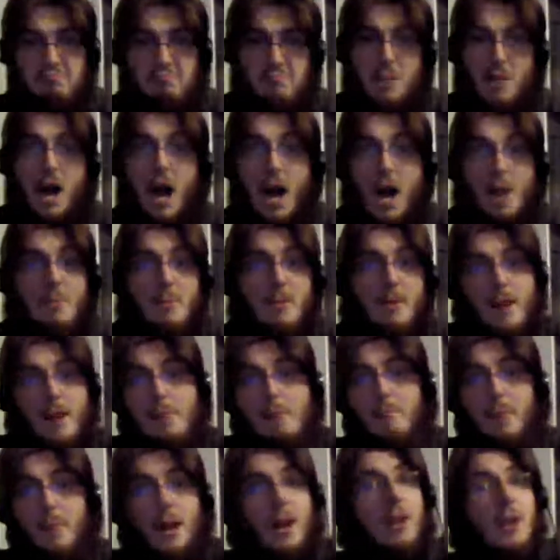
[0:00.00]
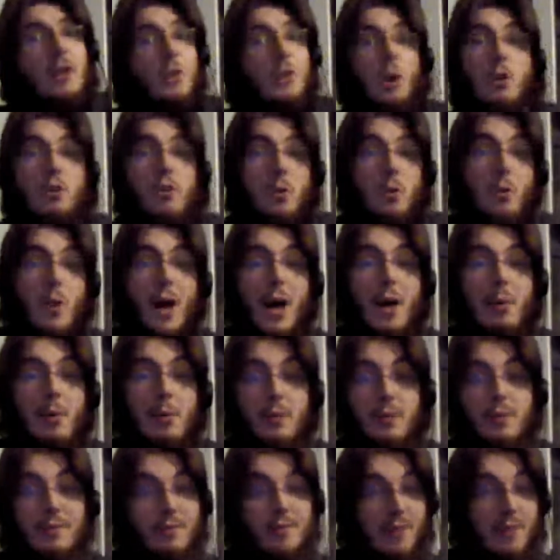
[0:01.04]
I'm a vampire, not a
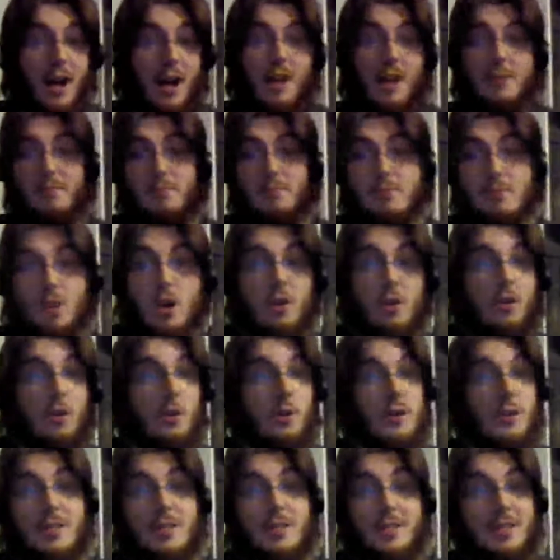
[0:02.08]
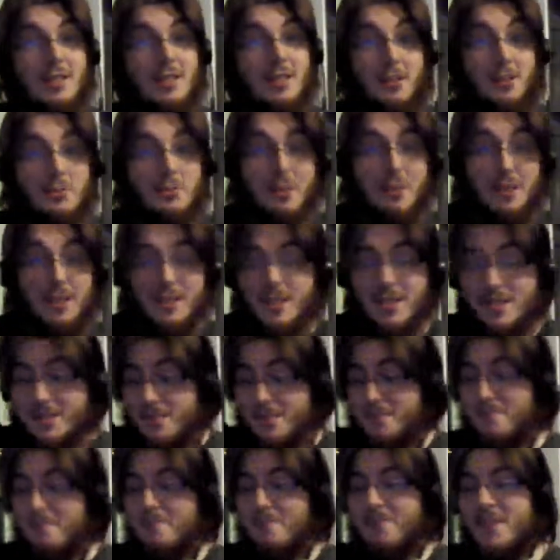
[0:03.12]
werewolf. I'm not going to deal with
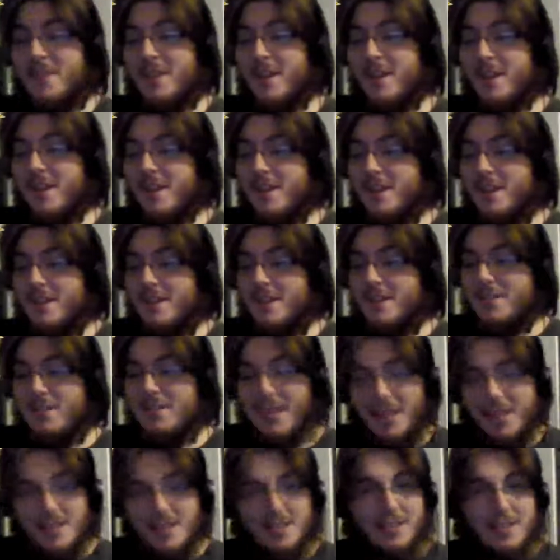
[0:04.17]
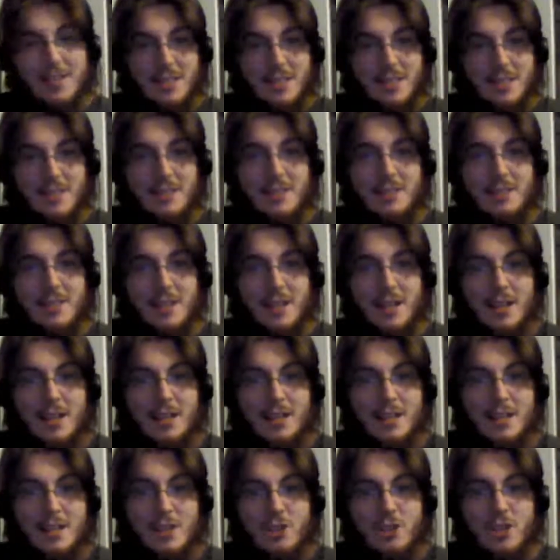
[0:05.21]
this. So that's the
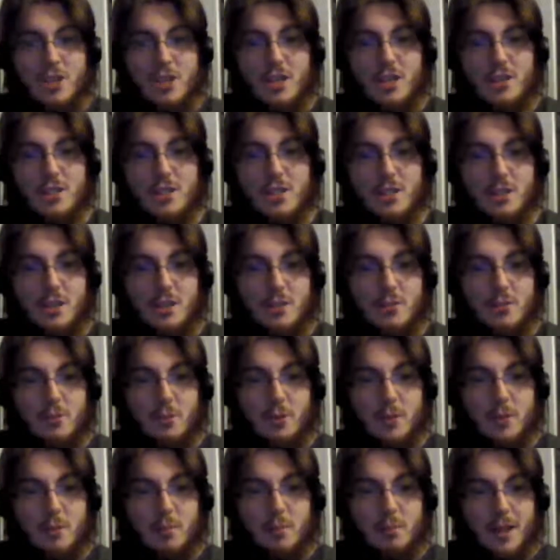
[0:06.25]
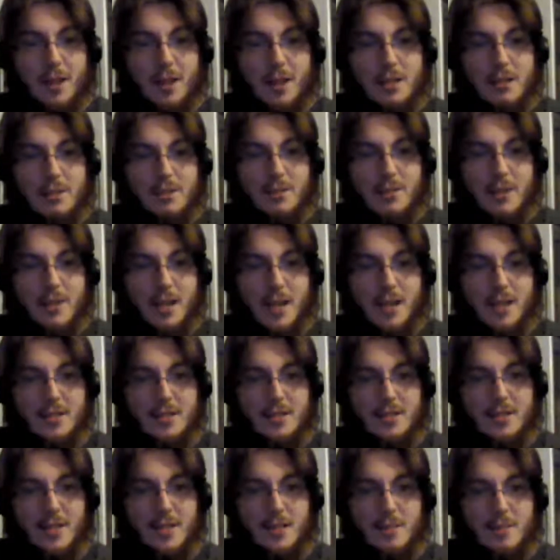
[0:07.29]
gist of what the plan is for
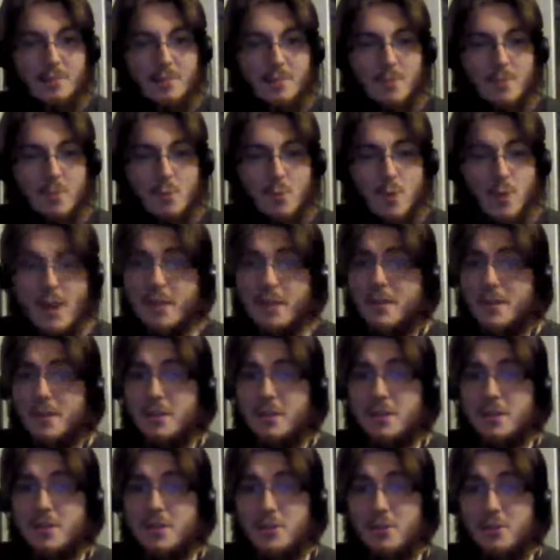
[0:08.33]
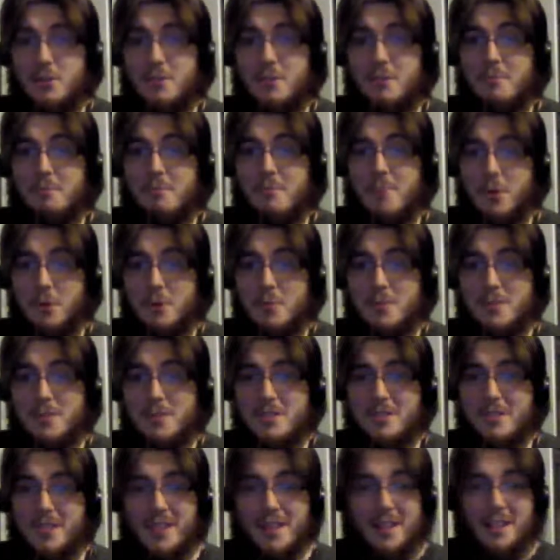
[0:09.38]
next time. Where they're going to store the
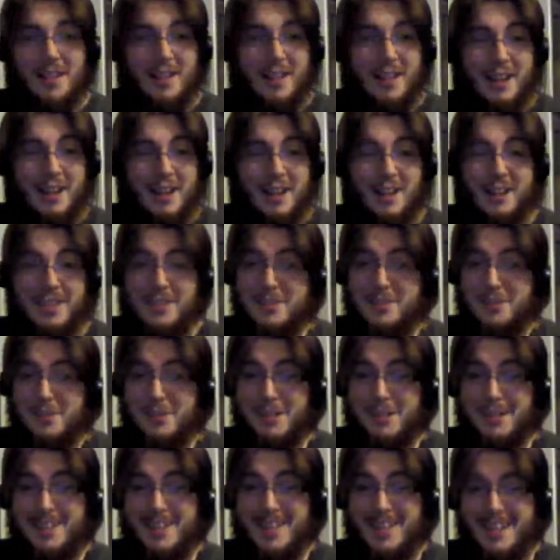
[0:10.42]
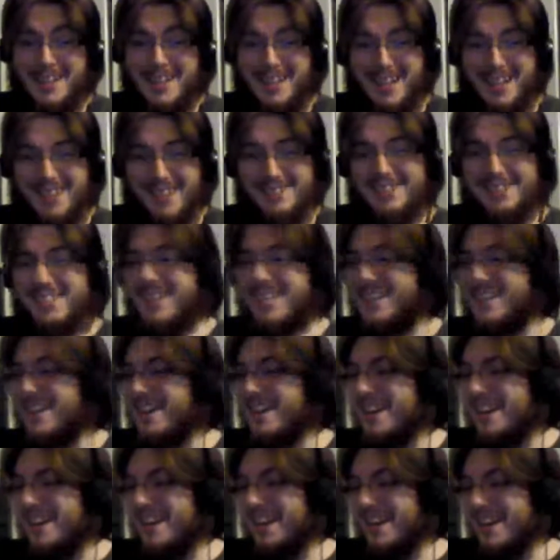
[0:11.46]
boat, I need to work that out,
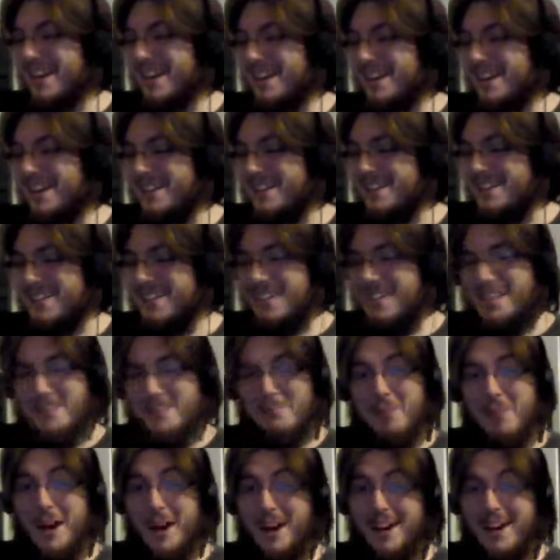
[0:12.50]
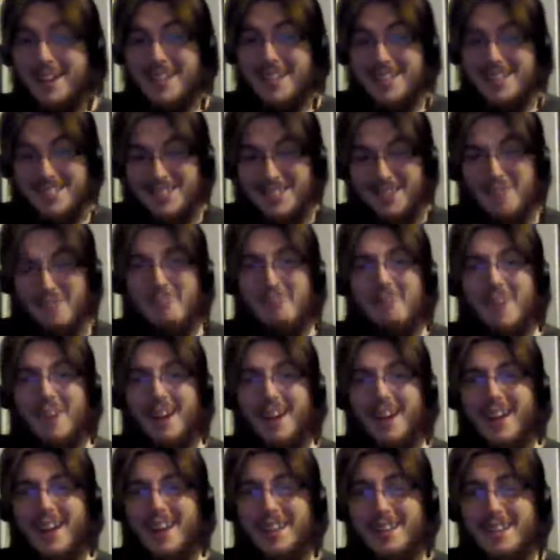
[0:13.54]
because they need to park it
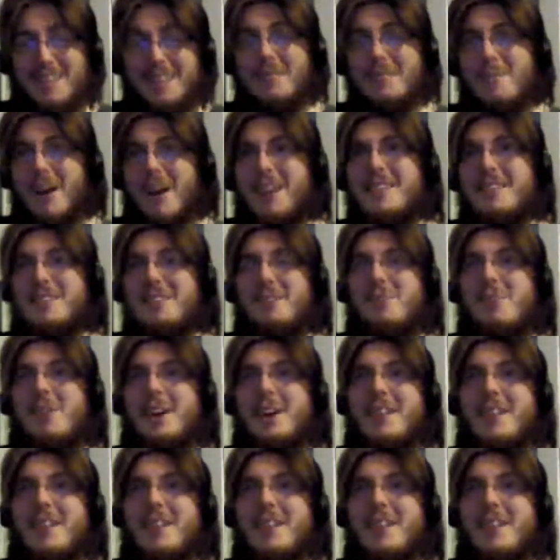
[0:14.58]
somewhere, and they need to park it somewhere